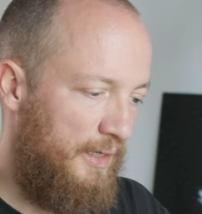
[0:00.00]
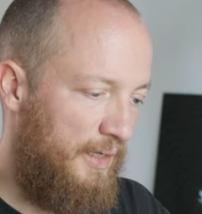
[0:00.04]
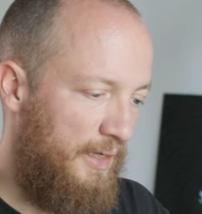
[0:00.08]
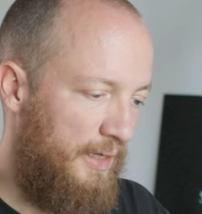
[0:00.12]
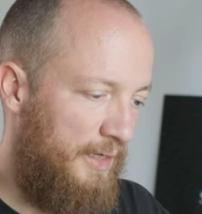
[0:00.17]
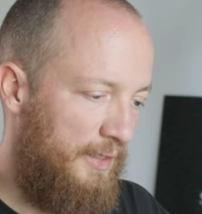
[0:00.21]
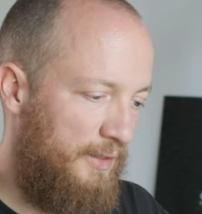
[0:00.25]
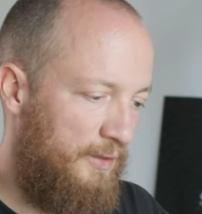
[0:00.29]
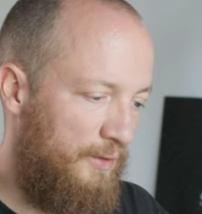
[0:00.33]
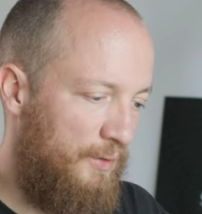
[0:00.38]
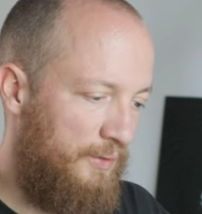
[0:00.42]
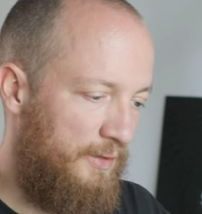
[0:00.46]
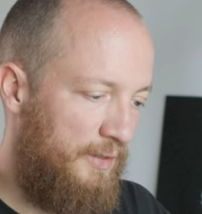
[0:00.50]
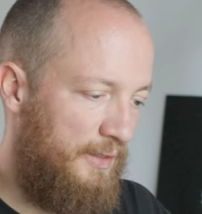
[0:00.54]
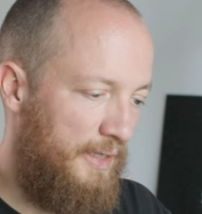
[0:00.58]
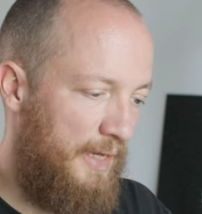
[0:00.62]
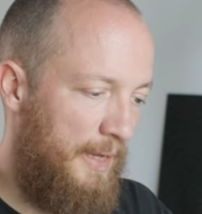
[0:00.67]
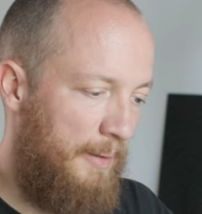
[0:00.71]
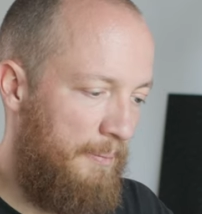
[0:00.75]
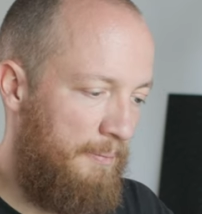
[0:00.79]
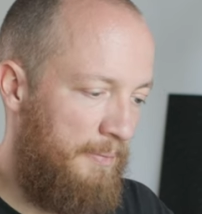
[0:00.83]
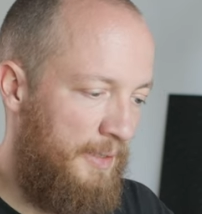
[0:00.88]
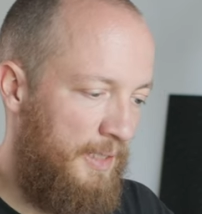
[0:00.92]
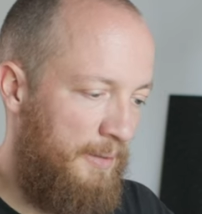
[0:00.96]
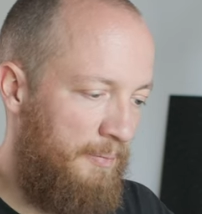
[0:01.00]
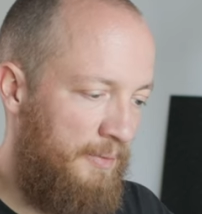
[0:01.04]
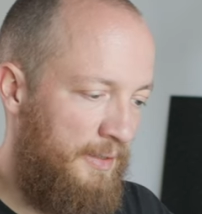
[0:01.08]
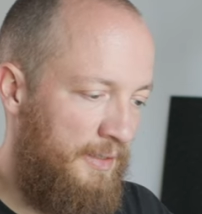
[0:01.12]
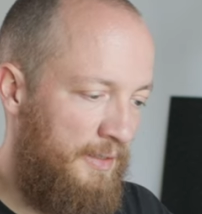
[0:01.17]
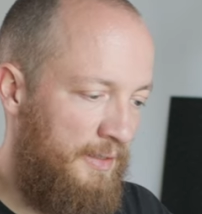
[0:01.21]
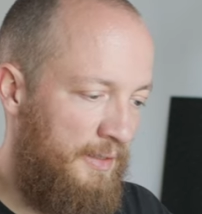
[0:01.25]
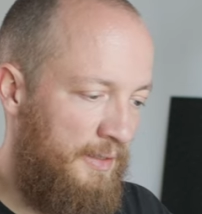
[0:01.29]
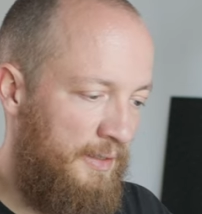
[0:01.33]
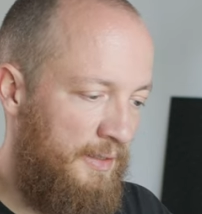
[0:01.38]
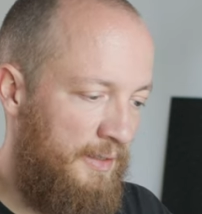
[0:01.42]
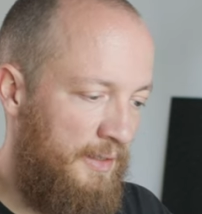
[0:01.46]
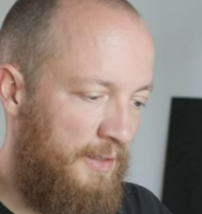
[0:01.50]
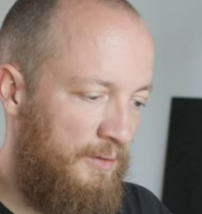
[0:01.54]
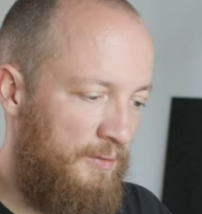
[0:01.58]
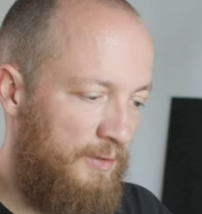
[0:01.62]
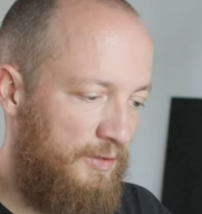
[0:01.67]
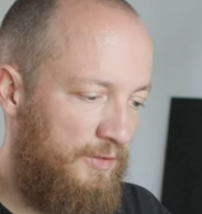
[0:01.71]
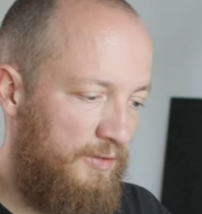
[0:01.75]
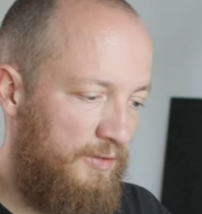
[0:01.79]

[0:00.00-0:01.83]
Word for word: I noted MPPT here,